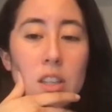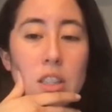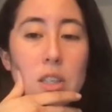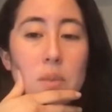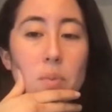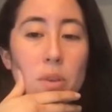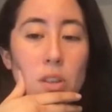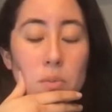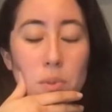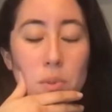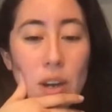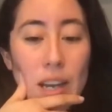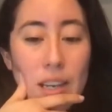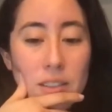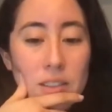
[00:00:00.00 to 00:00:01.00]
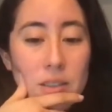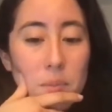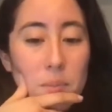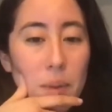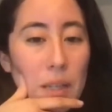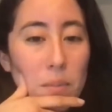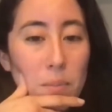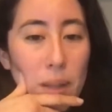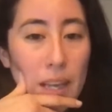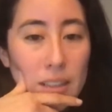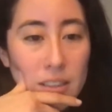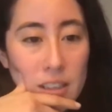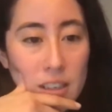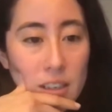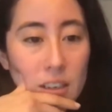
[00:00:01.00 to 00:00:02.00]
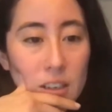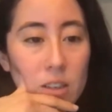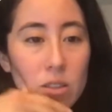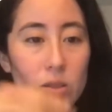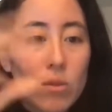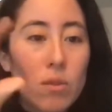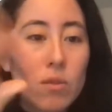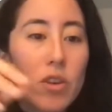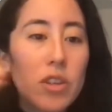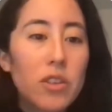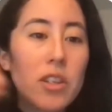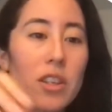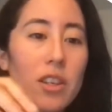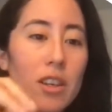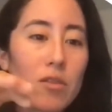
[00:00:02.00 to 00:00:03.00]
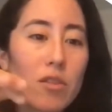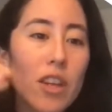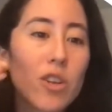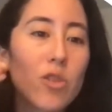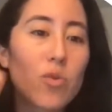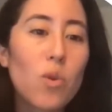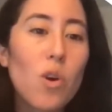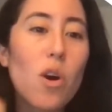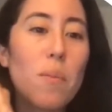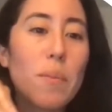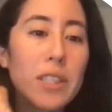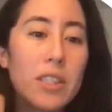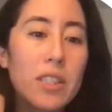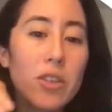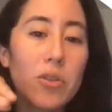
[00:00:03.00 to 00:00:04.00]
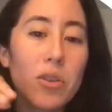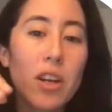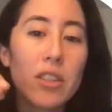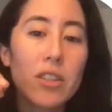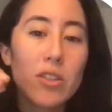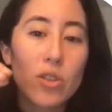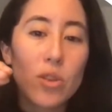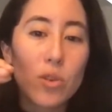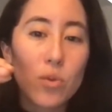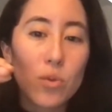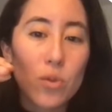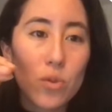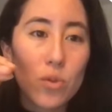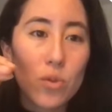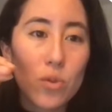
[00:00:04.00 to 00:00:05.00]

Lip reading: depolymerizing PET plastic to the very kind of like raw materials, so